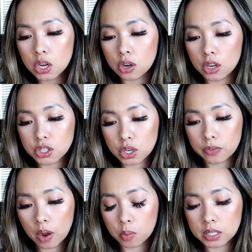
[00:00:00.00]
Not sure
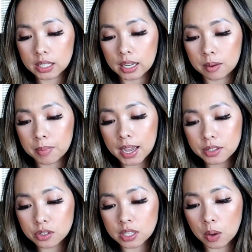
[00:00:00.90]
if I want to get a
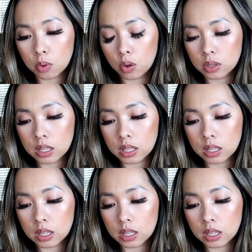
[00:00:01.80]
master's that will only